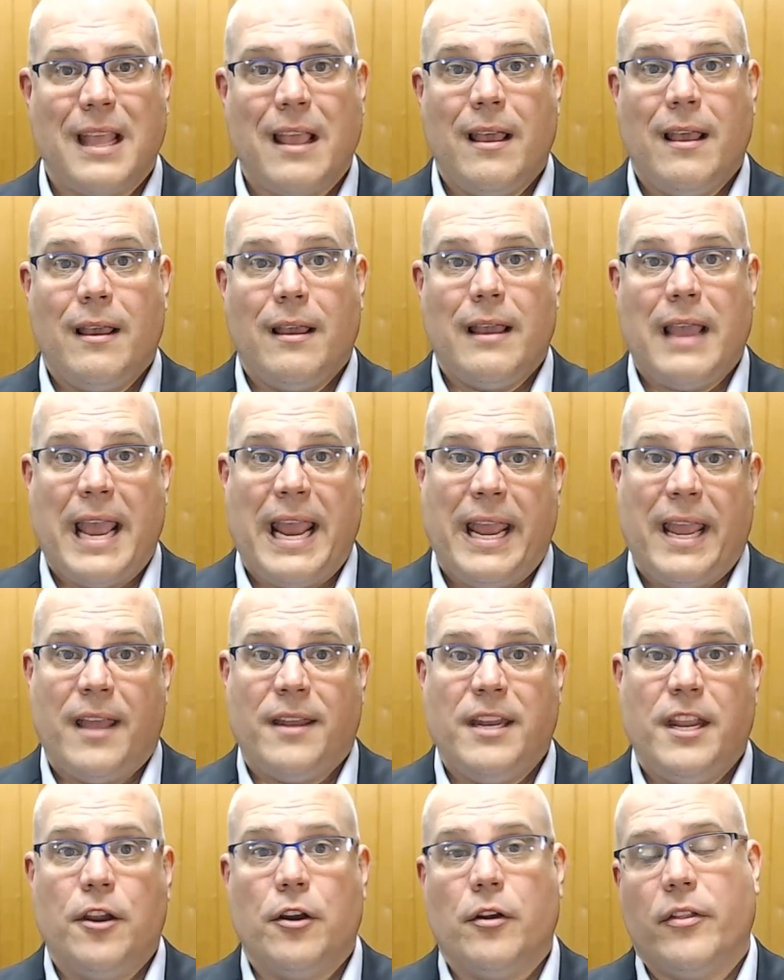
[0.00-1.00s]
And
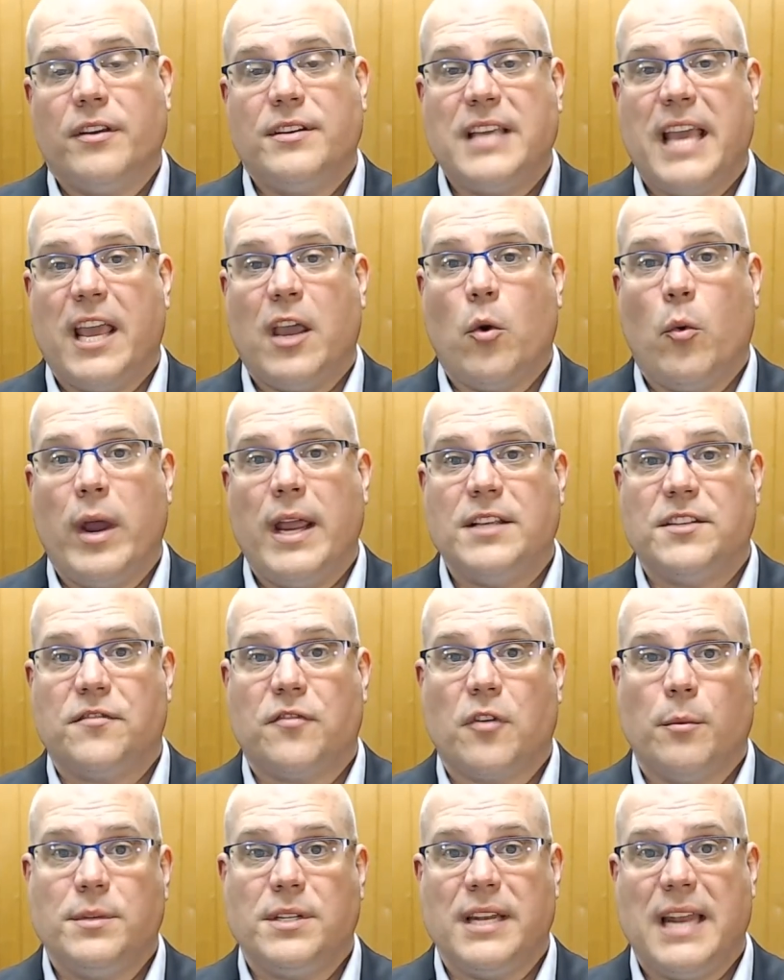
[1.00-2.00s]
here are the takeaways from
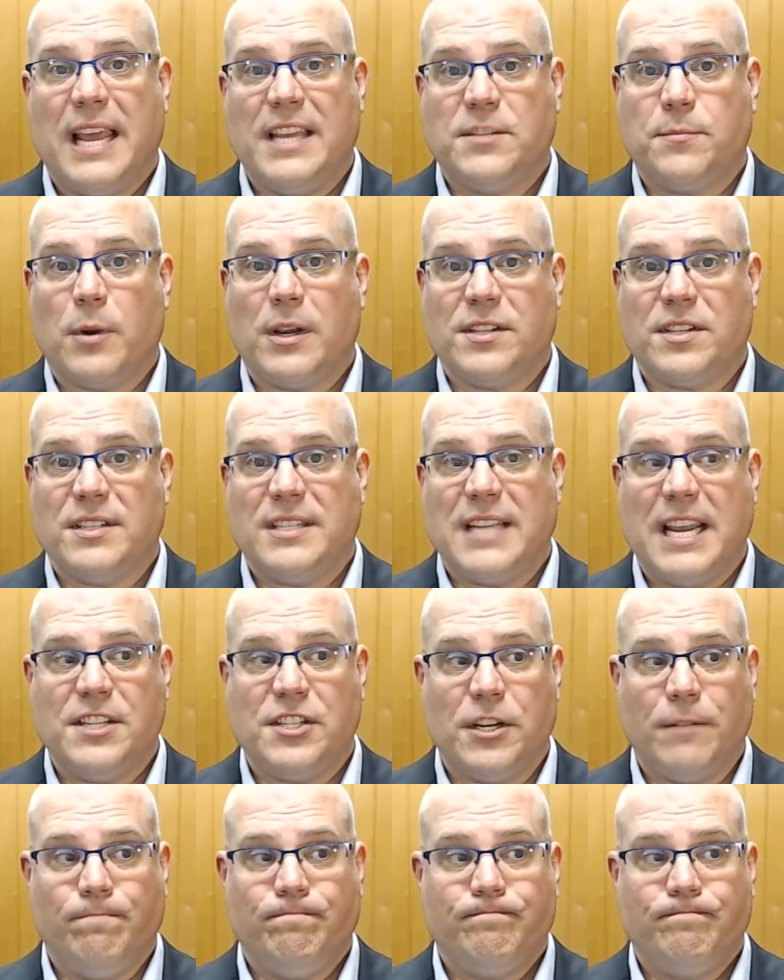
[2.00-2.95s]
today's presentation.